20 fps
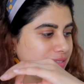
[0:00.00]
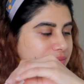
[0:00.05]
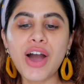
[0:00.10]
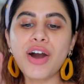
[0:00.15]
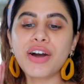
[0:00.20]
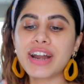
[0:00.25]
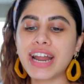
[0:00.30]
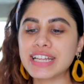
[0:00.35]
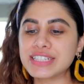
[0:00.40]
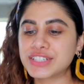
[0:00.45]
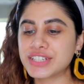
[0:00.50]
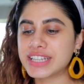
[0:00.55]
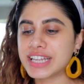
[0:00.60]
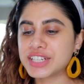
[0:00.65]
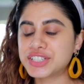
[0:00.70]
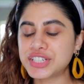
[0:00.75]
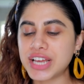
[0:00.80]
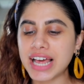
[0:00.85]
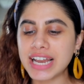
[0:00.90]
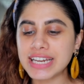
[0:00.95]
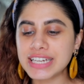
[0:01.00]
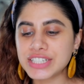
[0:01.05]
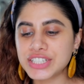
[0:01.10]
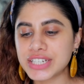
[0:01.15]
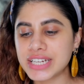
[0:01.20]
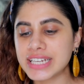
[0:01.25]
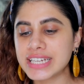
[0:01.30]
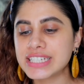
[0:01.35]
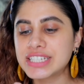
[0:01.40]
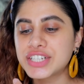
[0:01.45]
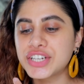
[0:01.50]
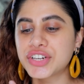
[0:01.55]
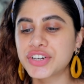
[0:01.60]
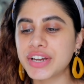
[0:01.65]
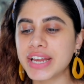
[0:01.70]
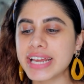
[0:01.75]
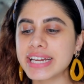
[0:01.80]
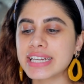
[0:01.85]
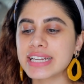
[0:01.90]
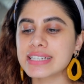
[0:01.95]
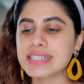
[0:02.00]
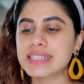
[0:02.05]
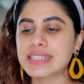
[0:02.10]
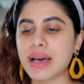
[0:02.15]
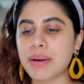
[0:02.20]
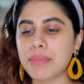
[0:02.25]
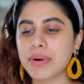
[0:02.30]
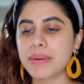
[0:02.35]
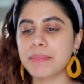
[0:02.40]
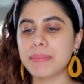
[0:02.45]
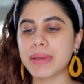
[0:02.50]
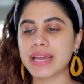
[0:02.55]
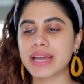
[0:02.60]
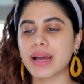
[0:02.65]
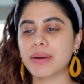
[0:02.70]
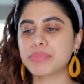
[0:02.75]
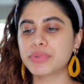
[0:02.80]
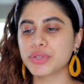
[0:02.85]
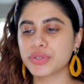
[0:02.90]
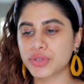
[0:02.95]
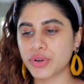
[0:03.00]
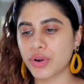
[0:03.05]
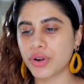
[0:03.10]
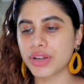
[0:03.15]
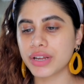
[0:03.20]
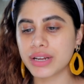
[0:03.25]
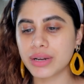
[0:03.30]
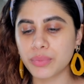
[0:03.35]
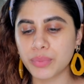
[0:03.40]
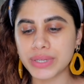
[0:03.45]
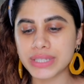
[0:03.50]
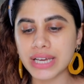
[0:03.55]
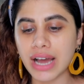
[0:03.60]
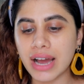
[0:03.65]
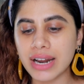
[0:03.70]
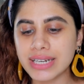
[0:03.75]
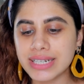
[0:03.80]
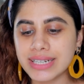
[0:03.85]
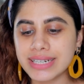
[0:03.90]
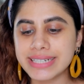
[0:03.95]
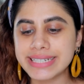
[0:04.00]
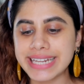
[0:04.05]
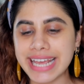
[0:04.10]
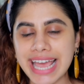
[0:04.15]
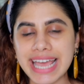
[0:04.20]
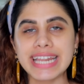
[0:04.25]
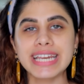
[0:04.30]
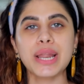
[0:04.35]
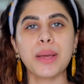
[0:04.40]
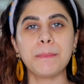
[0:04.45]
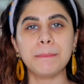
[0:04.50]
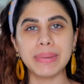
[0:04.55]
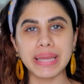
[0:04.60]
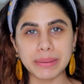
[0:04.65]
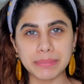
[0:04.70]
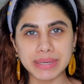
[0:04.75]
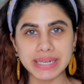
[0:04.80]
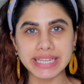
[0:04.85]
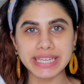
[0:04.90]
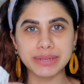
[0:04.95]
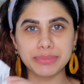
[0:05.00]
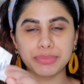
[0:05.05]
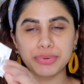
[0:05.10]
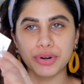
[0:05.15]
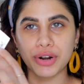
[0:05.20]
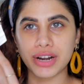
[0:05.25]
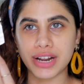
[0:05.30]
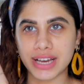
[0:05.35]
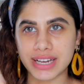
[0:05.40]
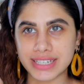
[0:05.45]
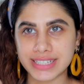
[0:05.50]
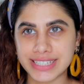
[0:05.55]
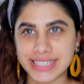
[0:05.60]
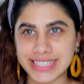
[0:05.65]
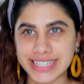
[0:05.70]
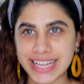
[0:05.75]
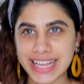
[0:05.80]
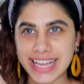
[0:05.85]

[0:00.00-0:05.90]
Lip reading: All right, so the challenge is create a summer makeup tutorial with under 10 Maybelline products.